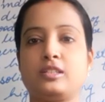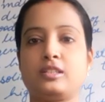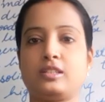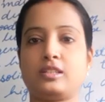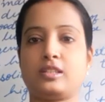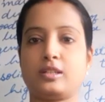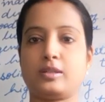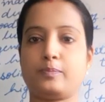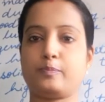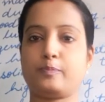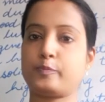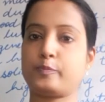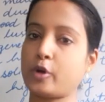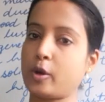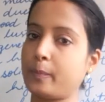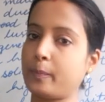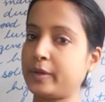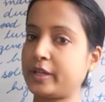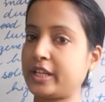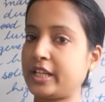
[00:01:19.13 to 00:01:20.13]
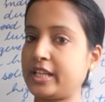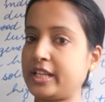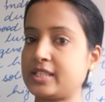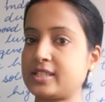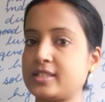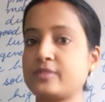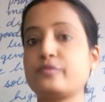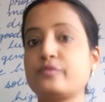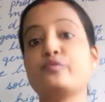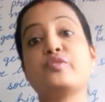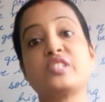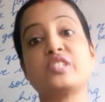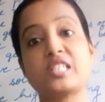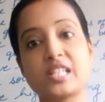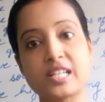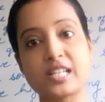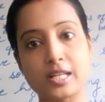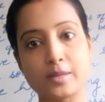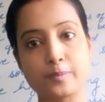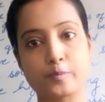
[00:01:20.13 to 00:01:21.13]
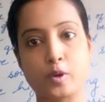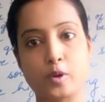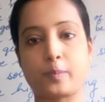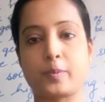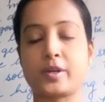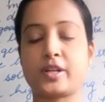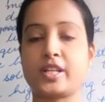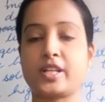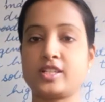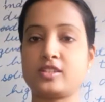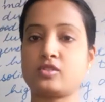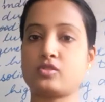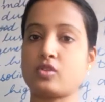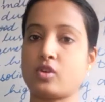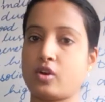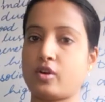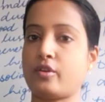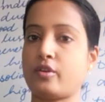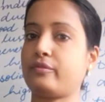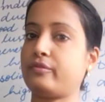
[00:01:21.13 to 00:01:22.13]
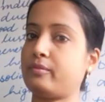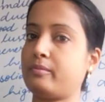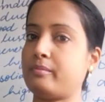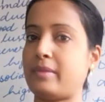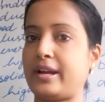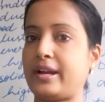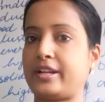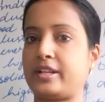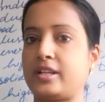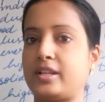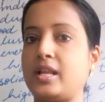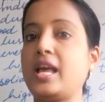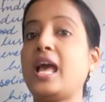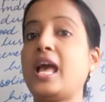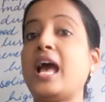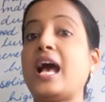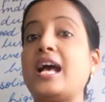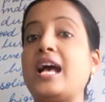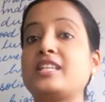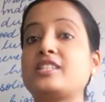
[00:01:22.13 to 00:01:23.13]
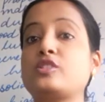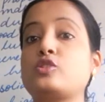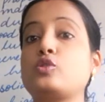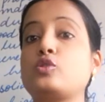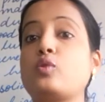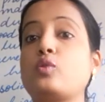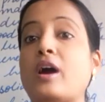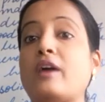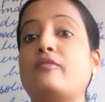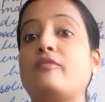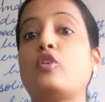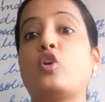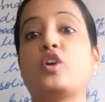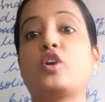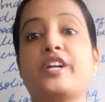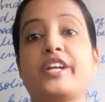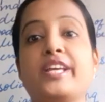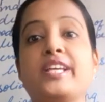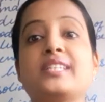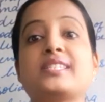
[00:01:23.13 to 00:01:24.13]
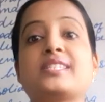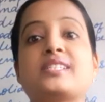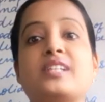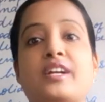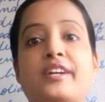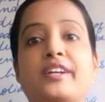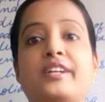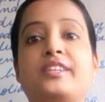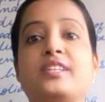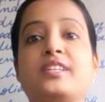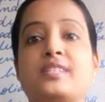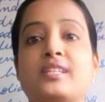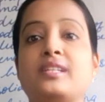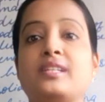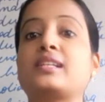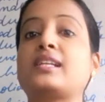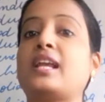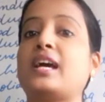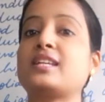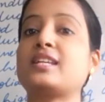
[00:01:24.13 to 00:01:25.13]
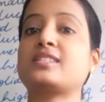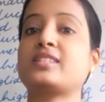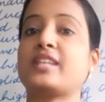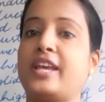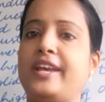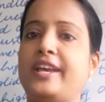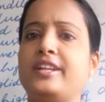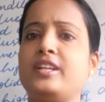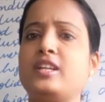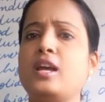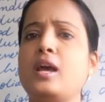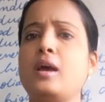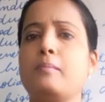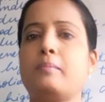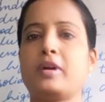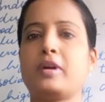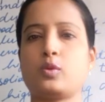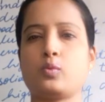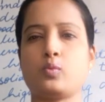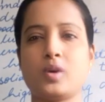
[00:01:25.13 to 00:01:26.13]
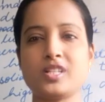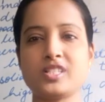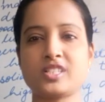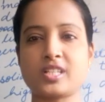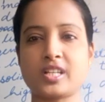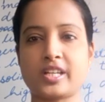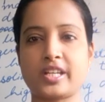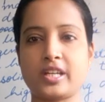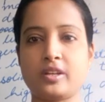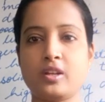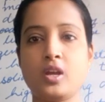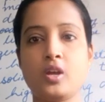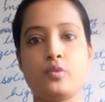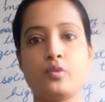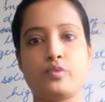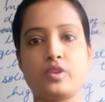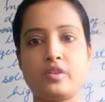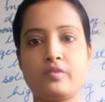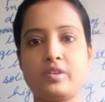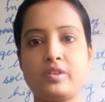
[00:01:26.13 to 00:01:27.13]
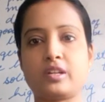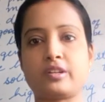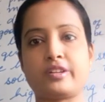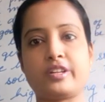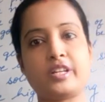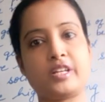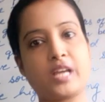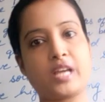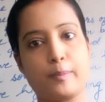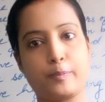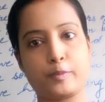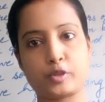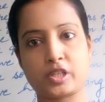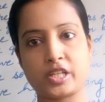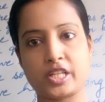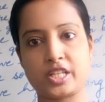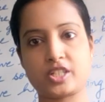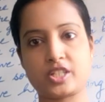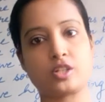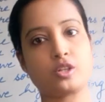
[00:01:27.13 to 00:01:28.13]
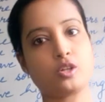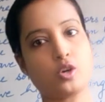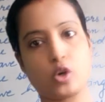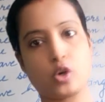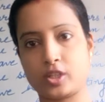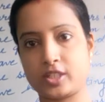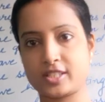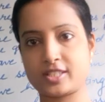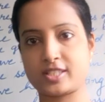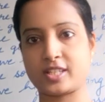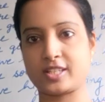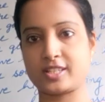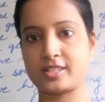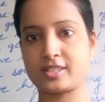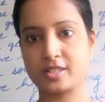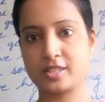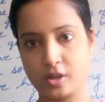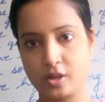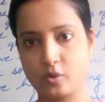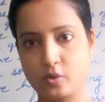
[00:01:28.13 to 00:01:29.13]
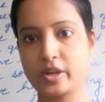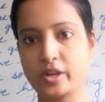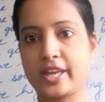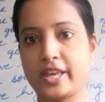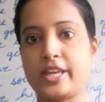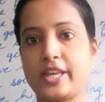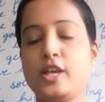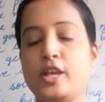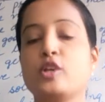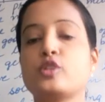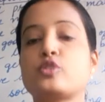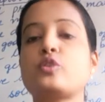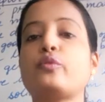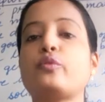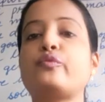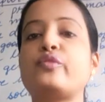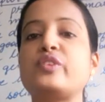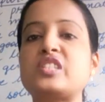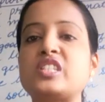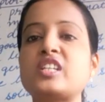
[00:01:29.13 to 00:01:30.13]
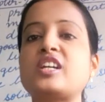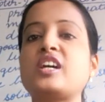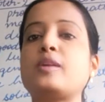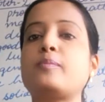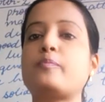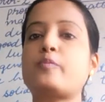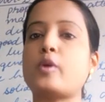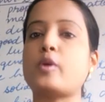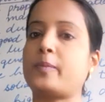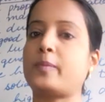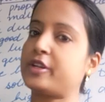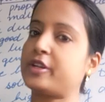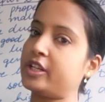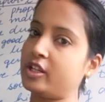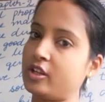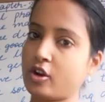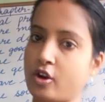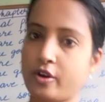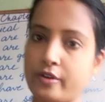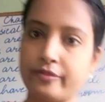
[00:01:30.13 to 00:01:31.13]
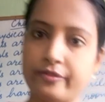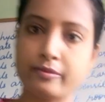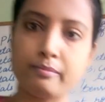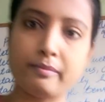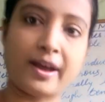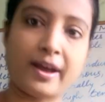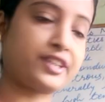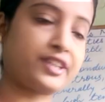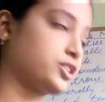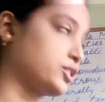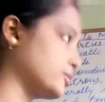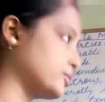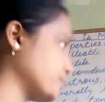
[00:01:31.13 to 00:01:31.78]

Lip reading: the properties, physical properties of matter, as you have already studied this in class 8, but once again we will recapitulate all these things. Okay, so physical property of matter.